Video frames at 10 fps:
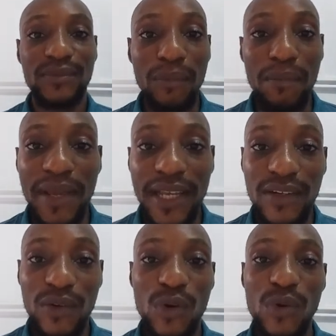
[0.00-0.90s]

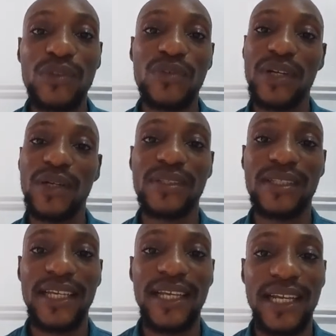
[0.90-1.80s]
Mainehomes
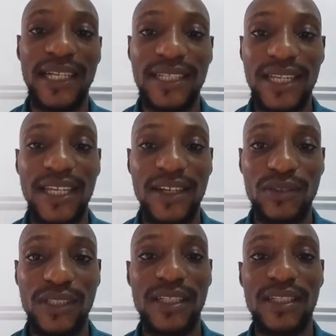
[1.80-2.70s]
Realty, and click
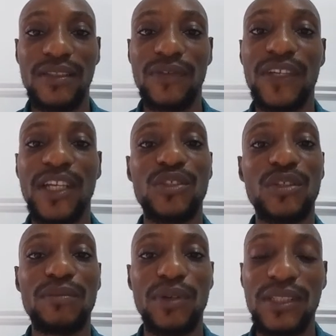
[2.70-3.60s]
on the
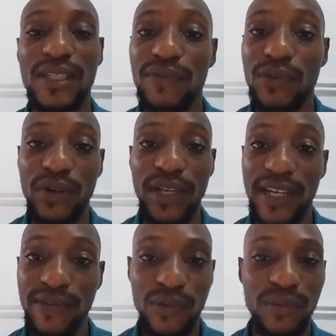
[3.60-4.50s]
notification button for
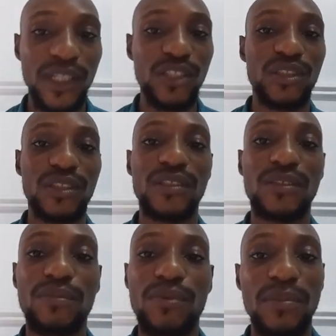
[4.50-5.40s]
information
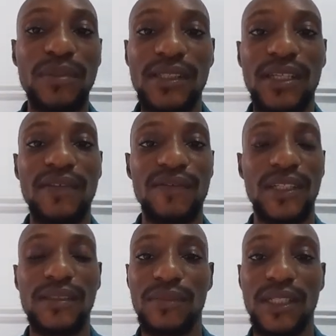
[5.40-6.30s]
on property
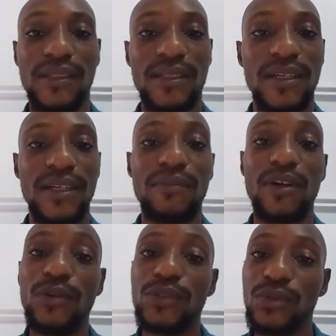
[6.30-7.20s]
investment. Um,
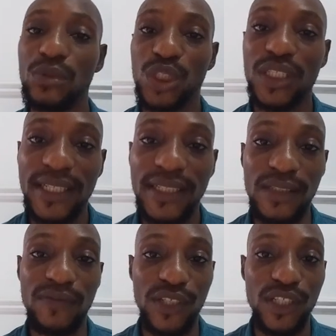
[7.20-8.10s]
also, share this
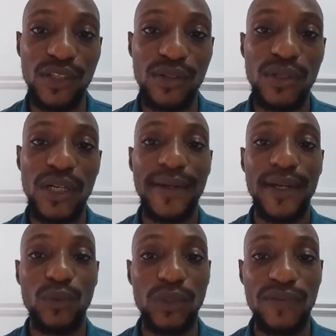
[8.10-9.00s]
video
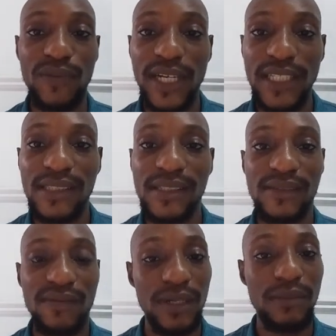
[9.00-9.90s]
with friends,
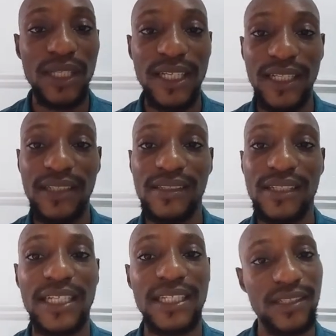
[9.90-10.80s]
families,
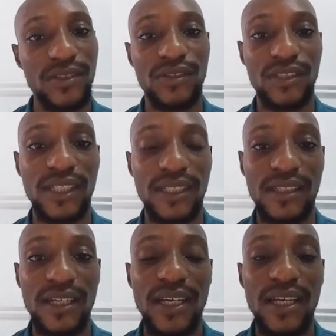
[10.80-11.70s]
and associates.
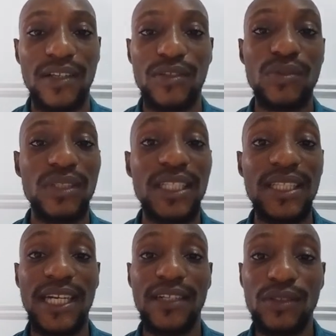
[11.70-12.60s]
So, the
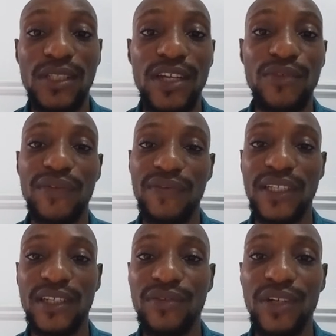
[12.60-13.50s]
Dangote
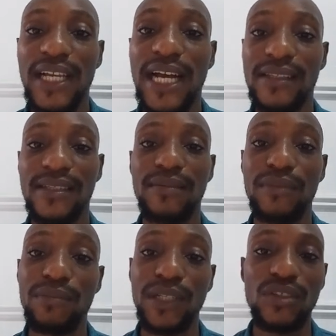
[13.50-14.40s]
Refinery at um,
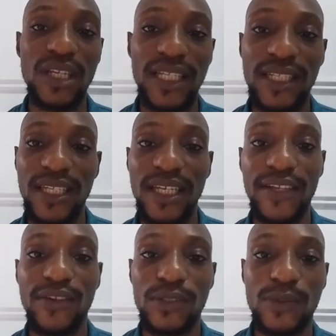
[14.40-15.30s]
Ibeju-Lekki,
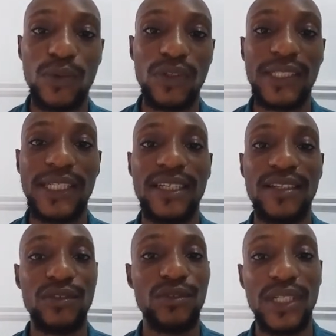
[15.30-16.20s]
Lagos was
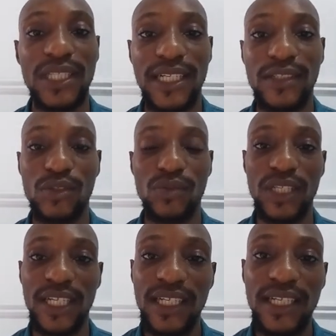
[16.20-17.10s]
inaugurated
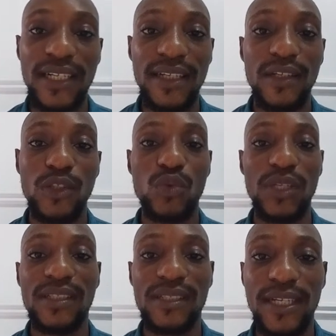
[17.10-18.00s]
today.
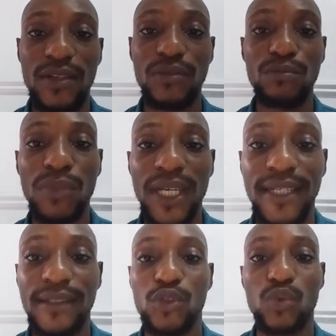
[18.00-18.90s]
22nd
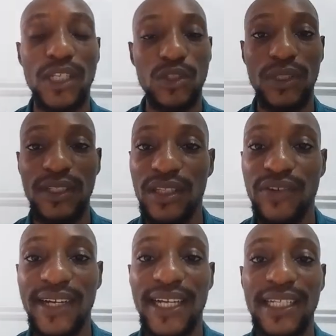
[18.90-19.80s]
May
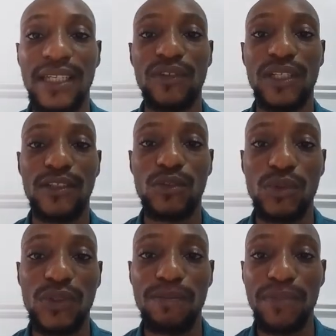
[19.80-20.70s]
2023 and even as we
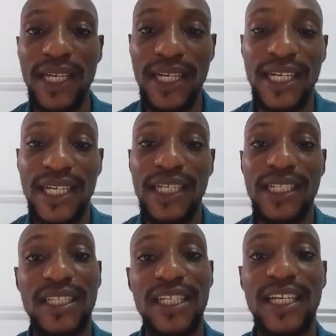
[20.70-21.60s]
speak
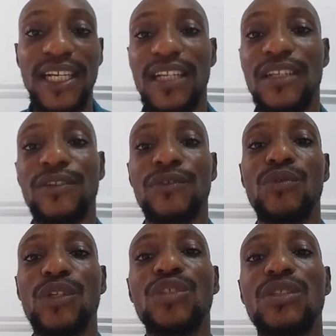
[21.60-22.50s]
the
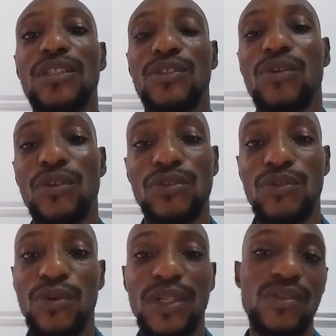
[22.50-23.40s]
inauguration is
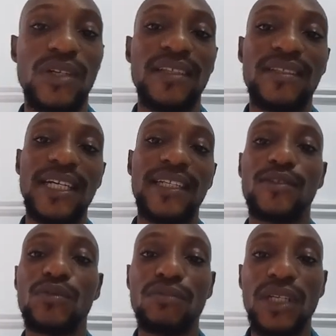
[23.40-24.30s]
ongoing so I decided
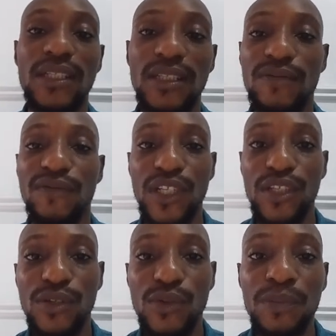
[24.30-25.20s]
to make this
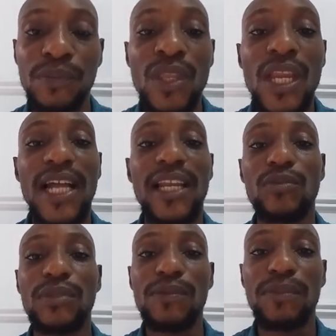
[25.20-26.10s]
video and I'll
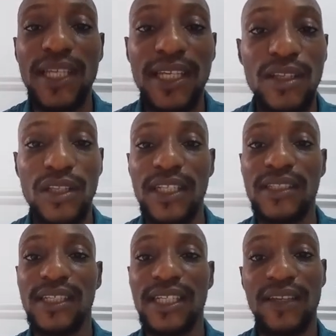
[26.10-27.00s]
be speaking on the
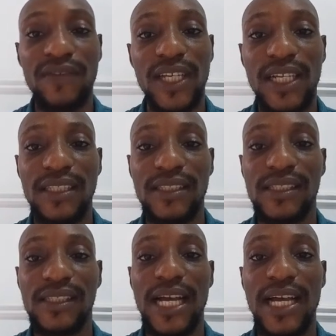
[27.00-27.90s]

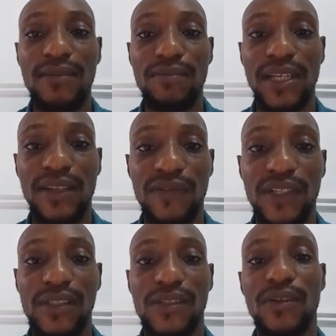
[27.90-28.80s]
significance and
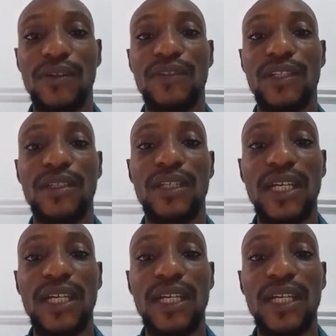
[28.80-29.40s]
benefits of the